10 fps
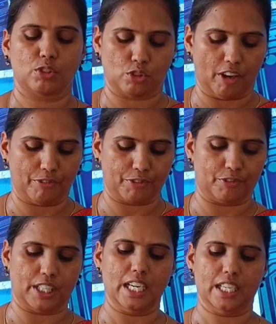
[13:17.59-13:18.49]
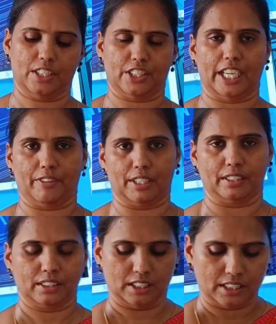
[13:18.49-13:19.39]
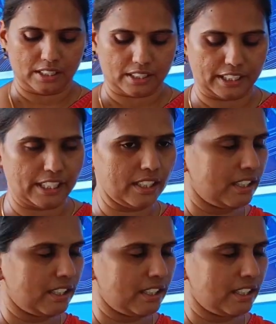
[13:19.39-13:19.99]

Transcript: Software driver. Clear?